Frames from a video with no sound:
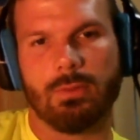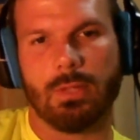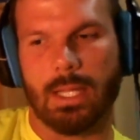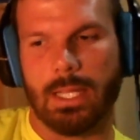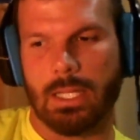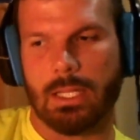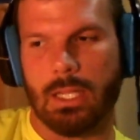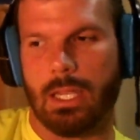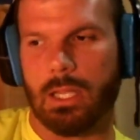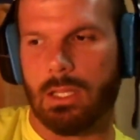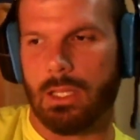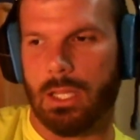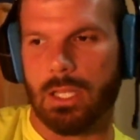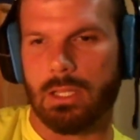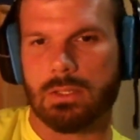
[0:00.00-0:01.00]
Like,
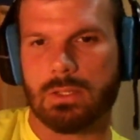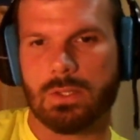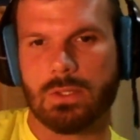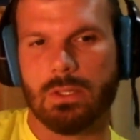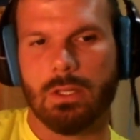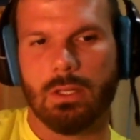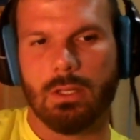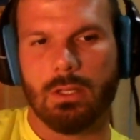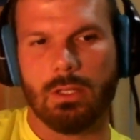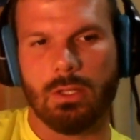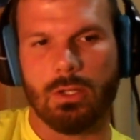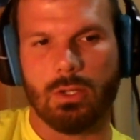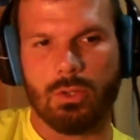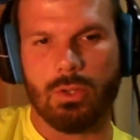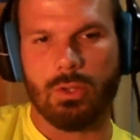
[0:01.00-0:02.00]
and it's
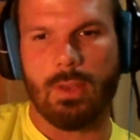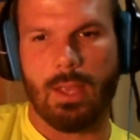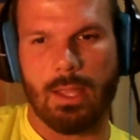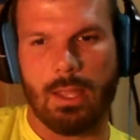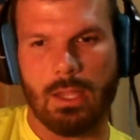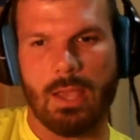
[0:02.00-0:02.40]
you